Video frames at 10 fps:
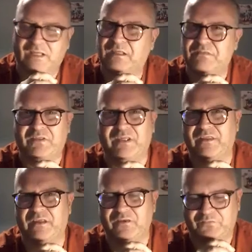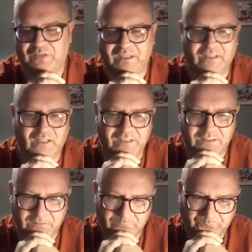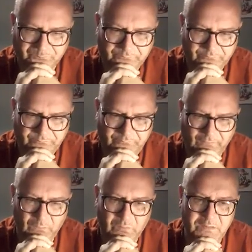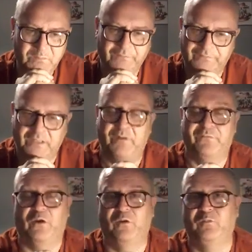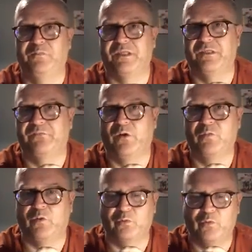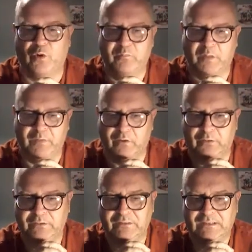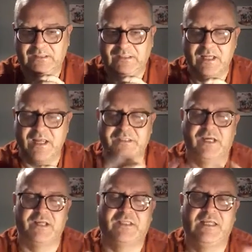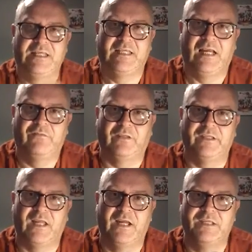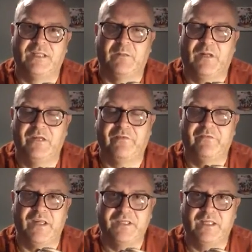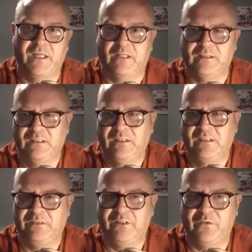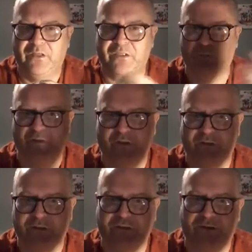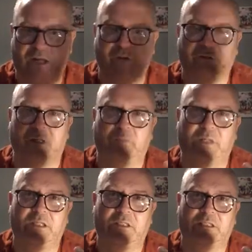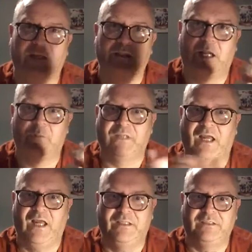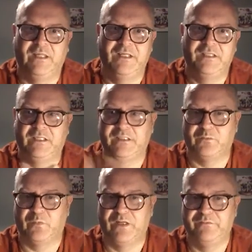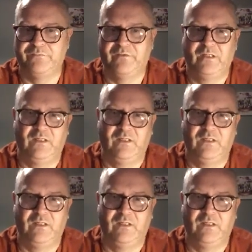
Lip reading: aren't funny. They're not funny in the least. One of my favourite films is a film called Gone Baby Gone. It stars Casey Affleck as a private investigator. Now, this mother's child had been kidnapped, and Casey and his wife,